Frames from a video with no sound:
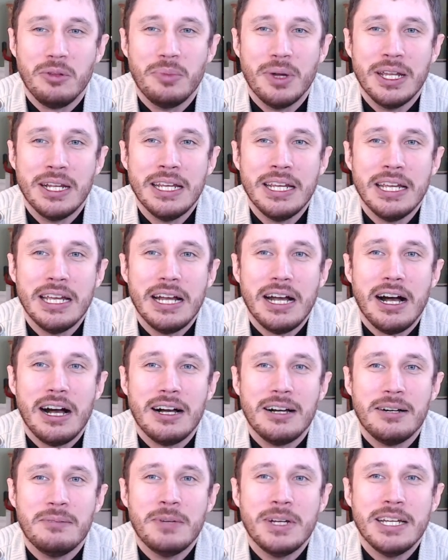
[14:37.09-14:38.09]
but
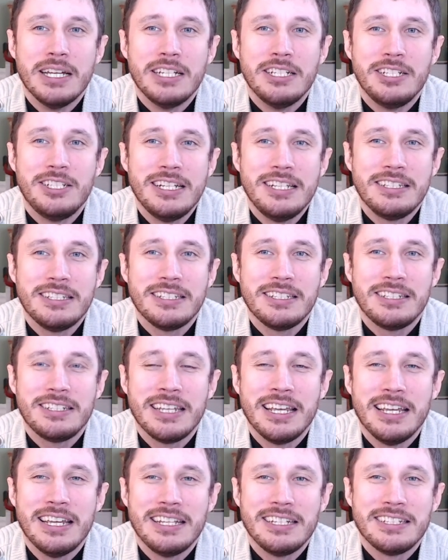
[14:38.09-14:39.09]

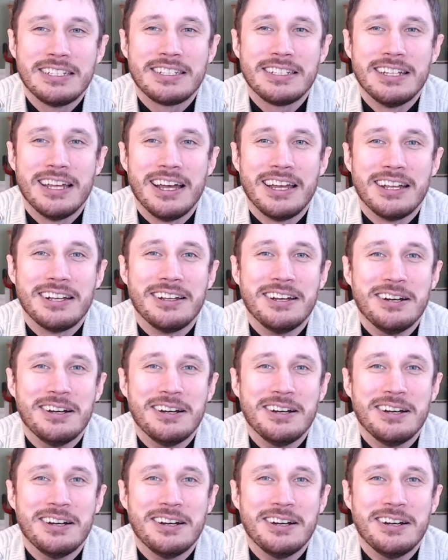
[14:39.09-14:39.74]
Jesus does not